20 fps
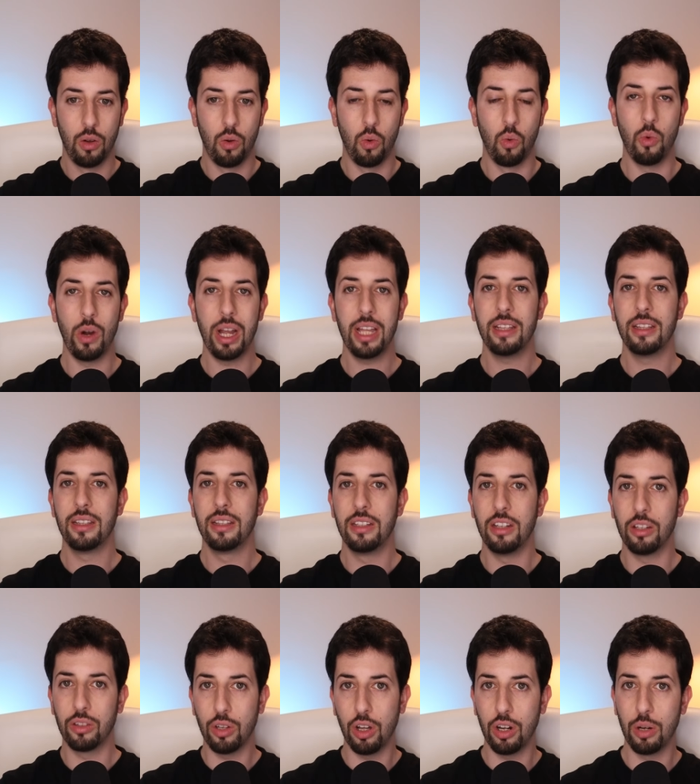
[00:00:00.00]
when
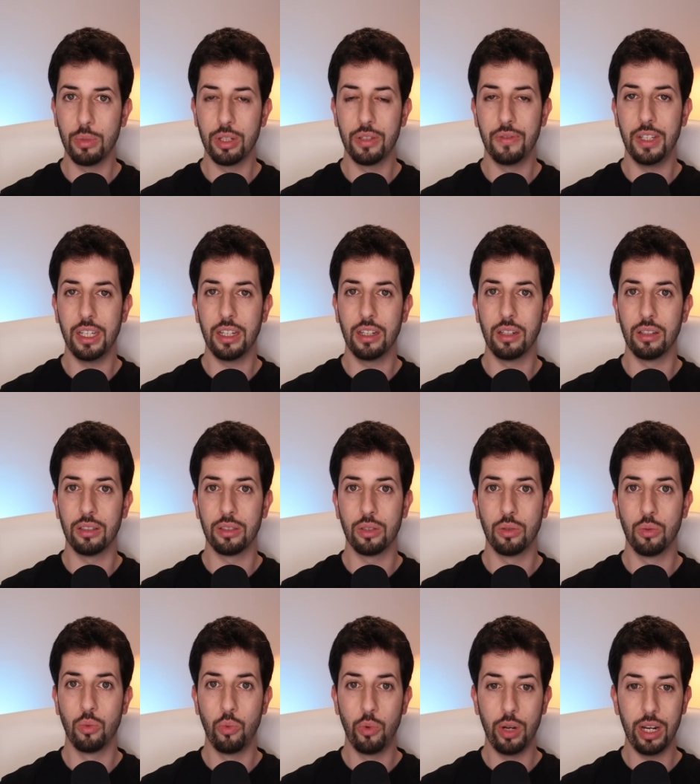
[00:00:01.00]
the autonomous vehicles
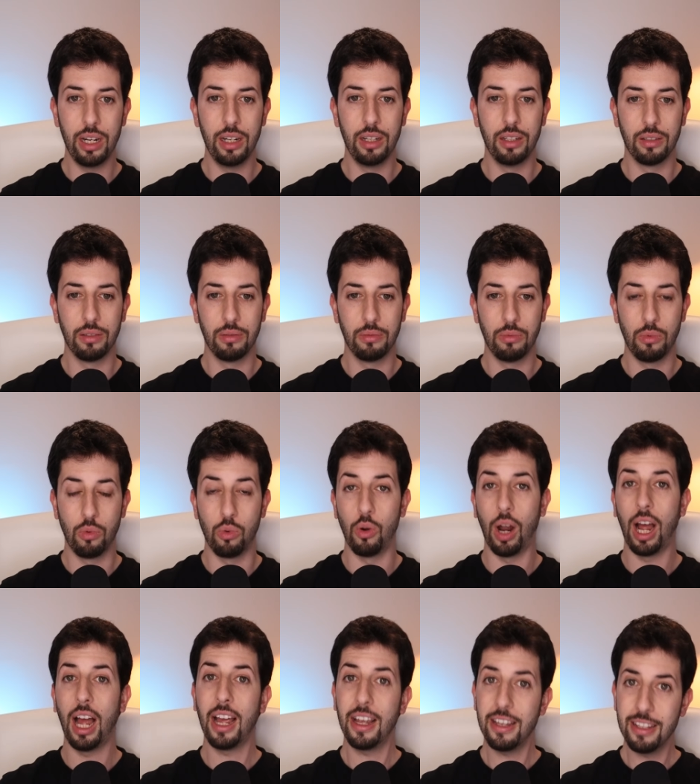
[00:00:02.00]
will
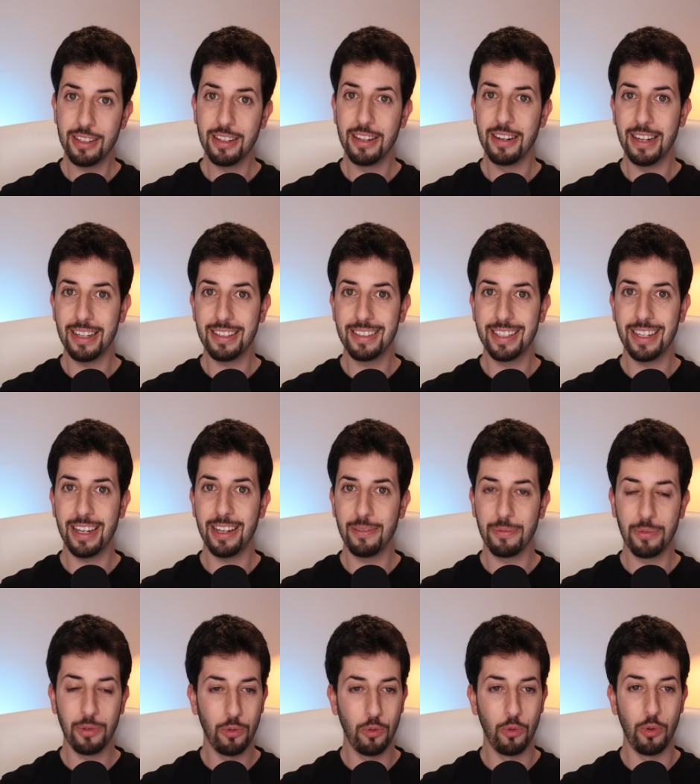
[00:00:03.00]
rise, let's
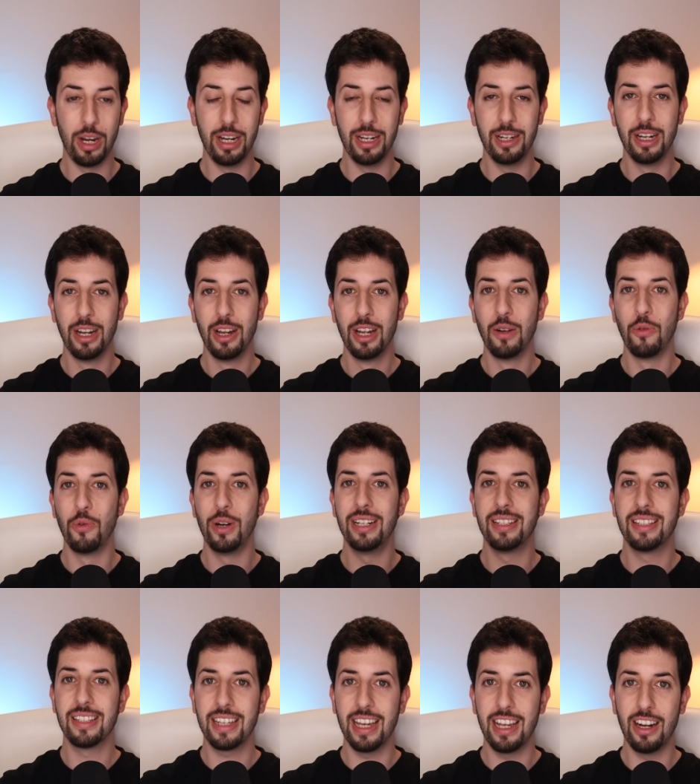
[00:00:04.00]
say, will
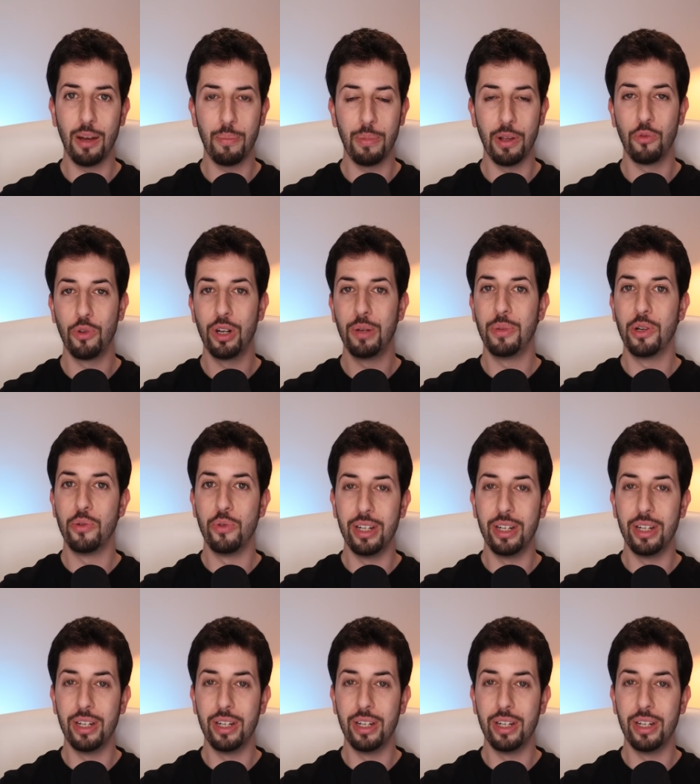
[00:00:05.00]
scale up and will be